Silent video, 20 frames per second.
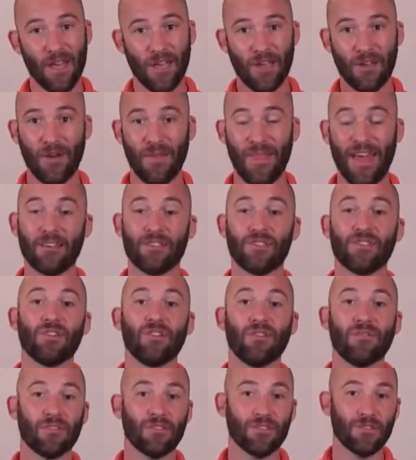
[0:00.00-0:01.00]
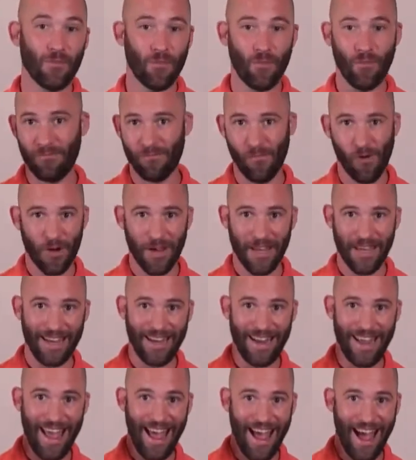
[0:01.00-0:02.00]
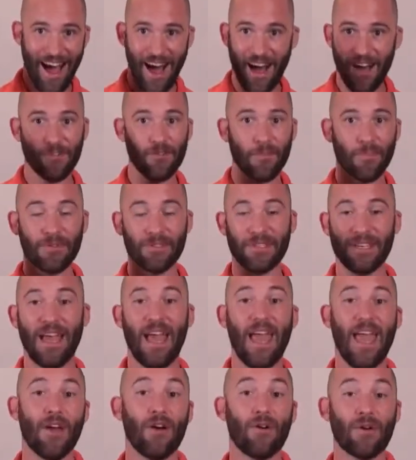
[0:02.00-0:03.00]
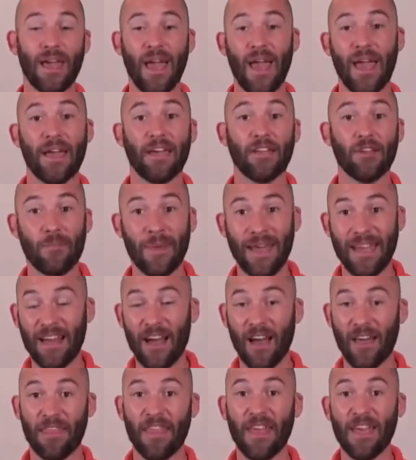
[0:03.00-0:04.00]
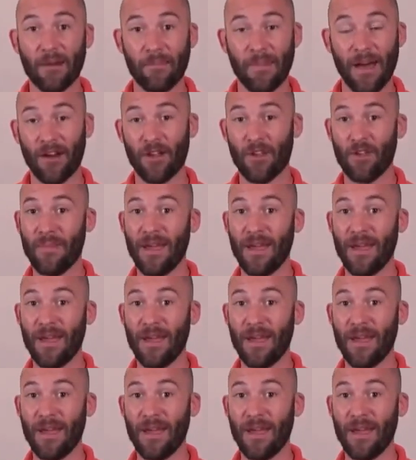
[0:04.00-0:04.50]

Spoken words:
You know, that server is working 100% A-OK, and you may not think about it.